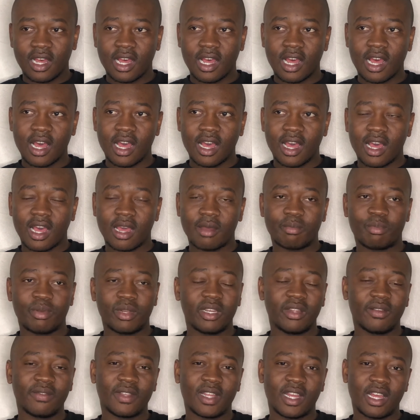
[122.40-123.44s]
I
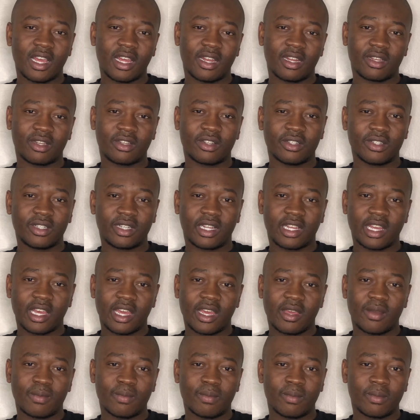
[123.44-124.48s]
believe they had a good
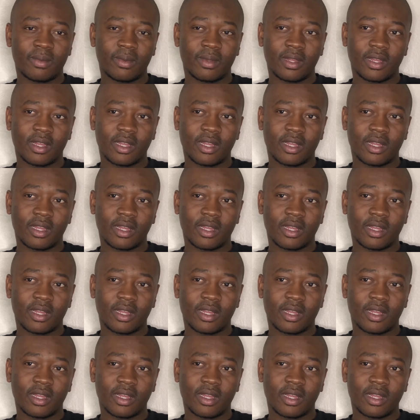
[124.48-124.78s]
game.